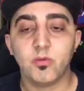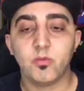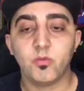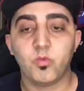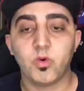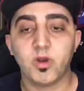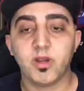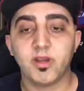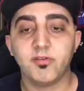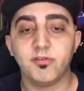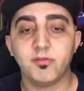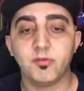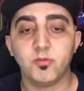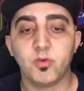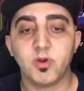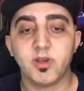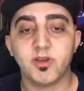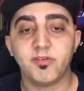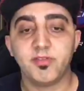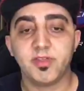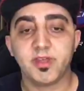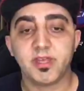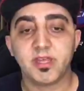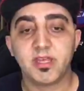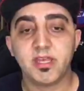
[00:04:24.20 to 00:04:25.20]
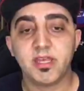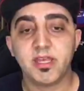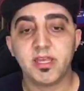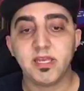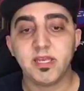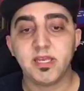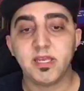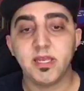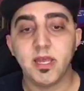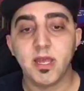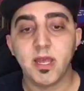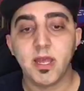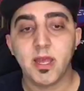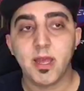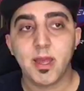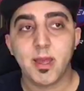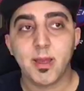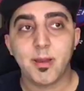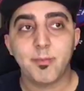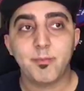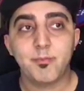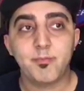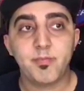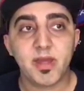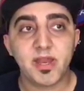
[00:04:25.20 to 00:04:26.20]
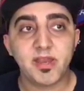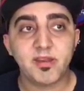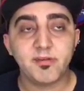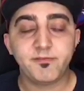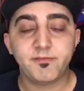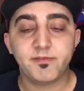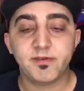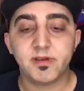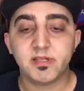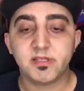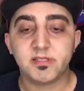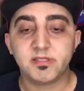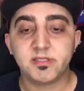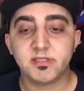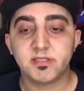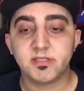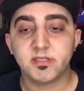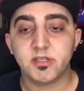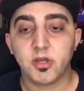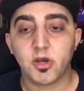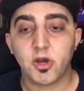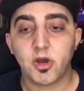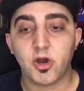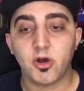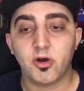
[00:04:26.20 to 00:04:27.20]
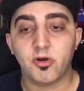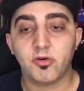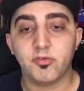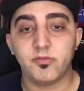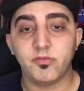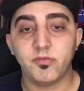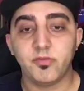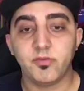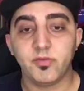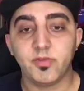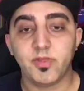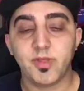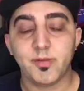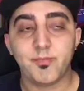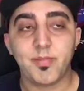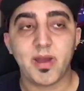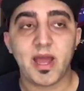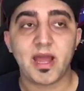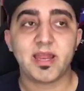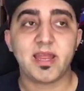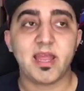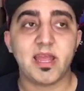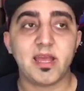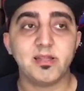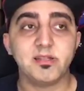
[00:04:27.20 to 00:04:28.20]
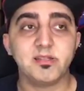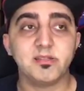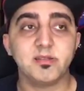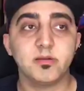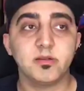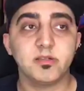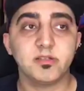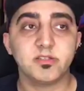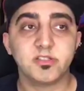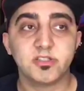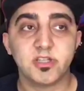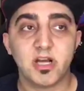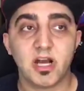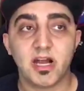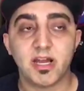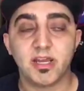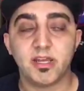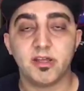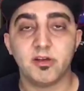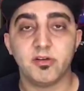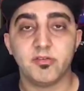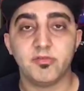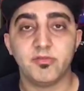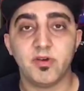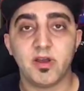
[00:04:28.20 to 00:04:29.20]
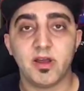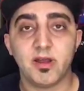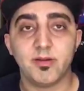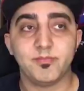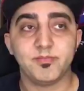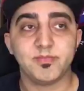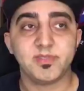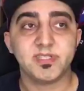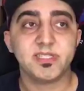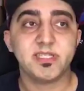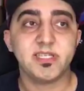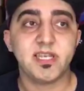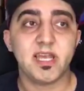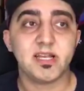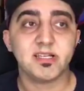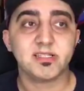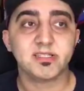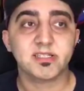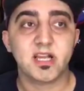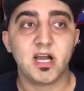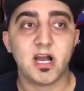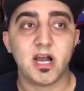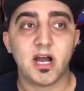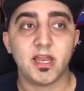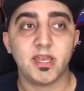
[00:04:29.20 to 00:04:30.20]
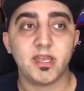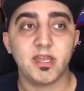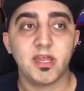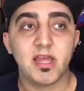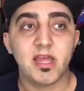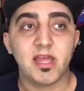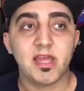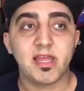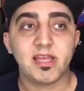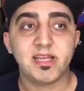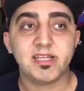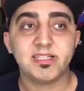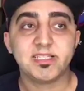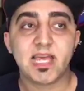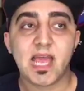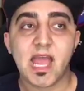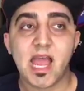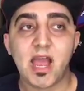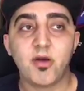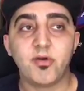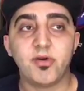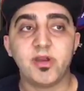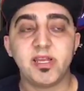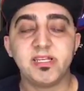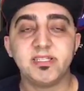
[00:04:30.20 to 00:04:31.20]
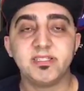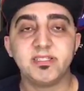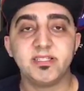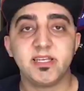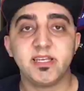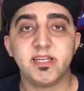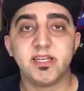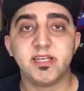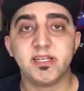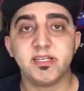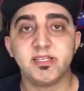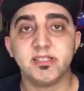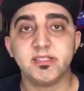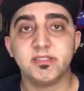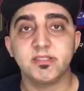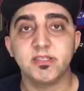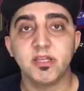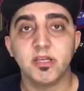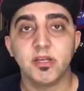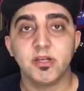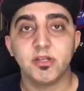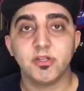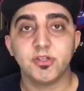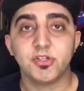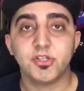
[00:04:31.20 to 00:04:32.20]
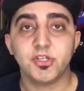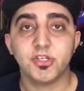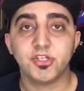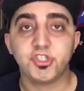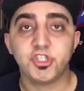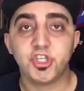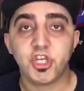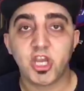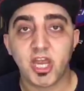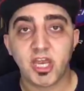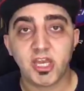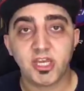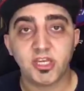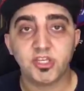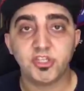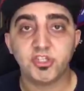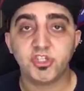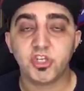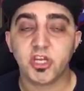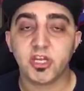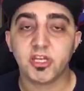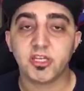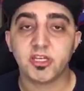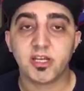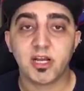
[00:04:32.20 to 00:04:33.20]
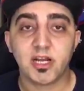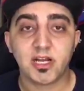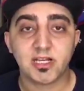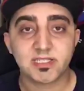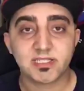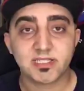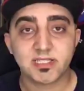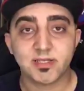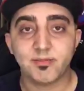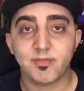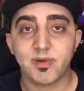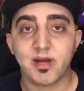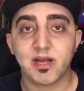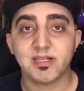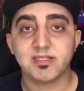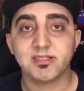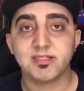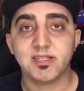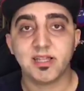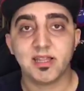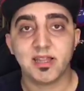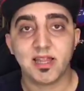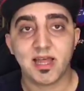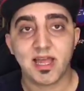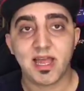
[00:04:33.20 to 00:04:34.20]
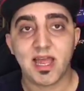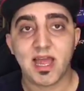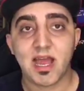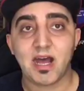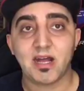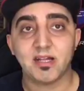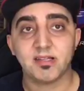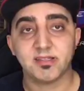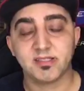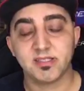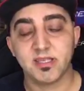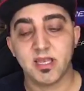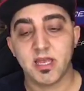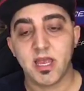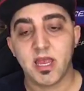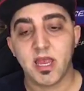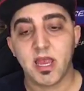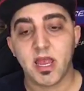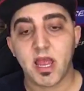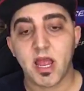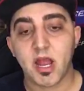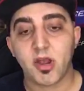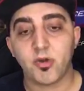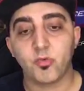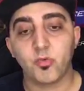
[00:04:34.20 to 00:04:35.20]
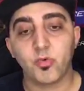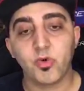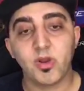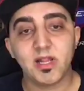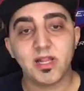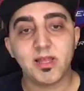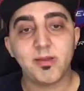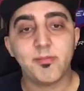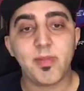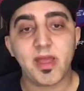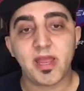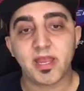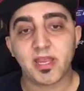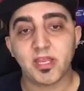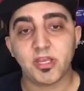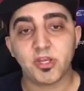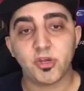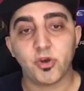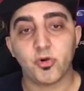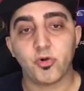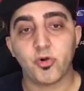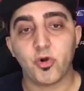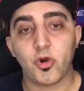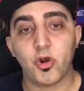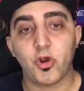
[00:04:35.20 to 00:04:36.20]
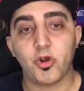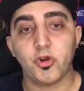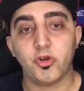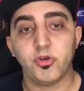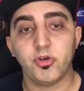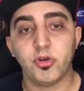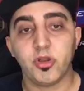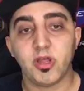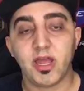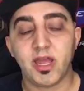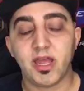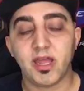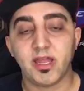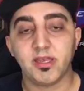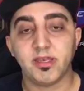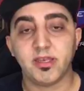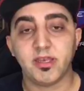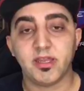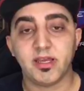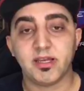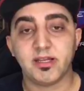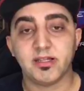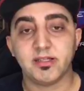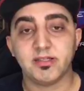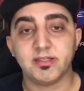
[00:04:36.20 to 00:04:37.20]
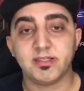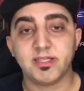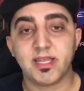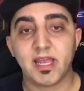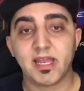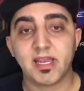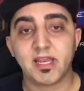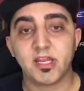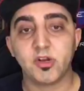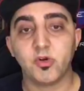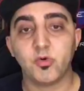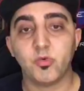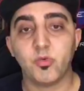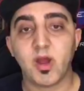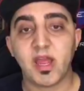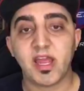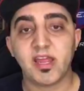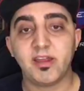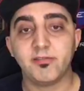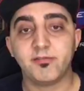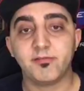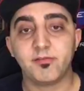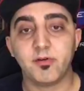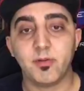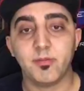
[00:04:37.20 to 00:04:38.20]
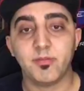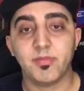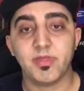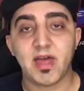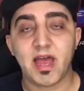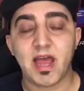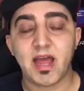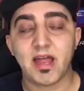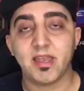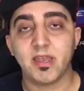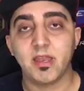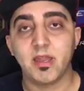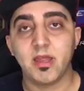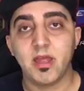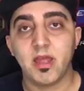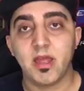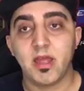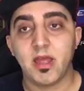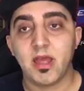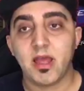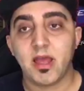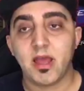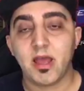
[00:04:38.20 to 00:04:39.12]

Uh, one of one of the key benefits of the back end side of um, CS Cart is how easy it is to change and customize the layouts and really make it your own and and take it away from that